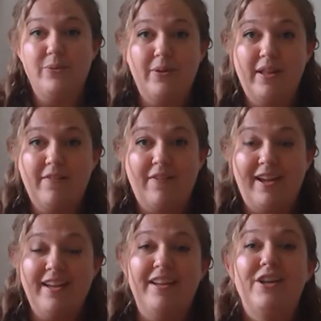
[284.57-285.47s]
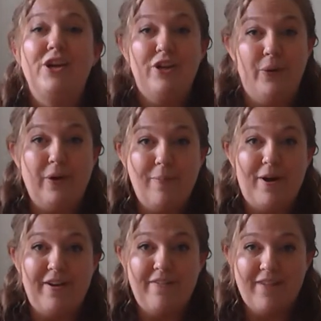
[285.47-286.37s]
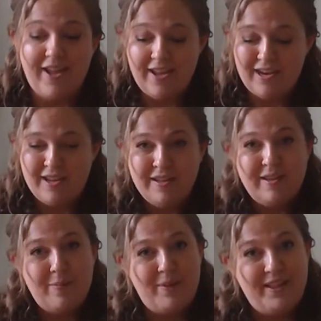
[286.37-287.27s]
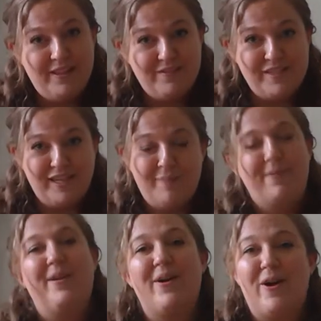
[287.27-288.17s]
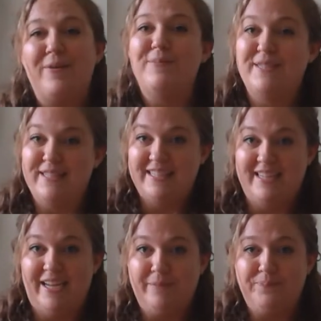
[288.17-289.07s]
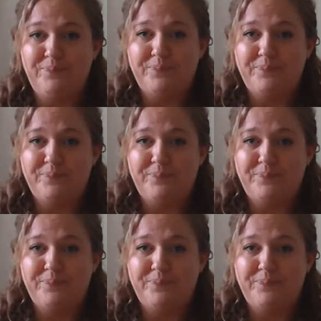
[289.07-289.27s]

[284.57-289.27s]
totally fine. You can modify it by lifting up their arms instead.